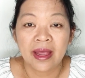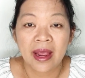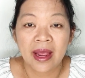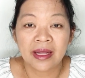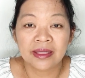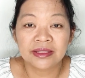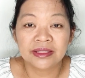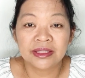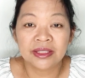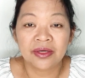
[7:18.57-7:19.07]

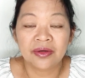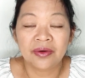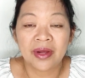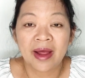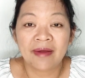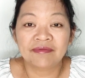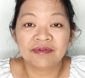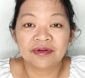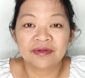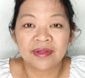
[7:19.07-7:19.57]
And so
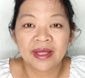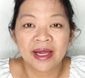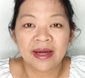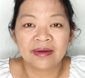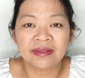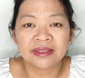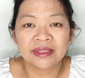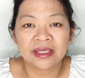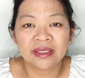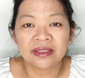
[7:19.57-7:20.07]
after
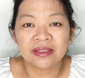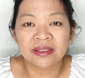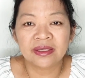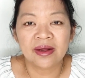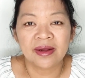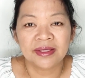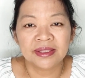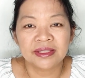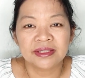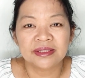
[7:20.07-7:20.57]
that, I was like, you
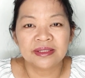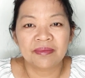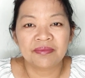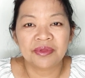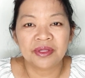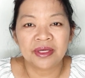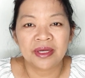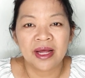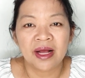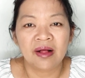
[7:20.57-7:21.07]
know, I need
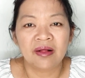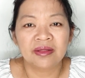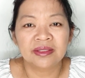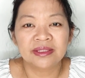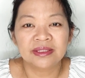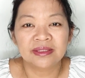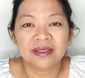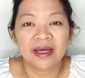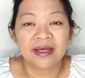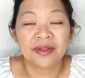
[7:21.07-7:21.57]
something else.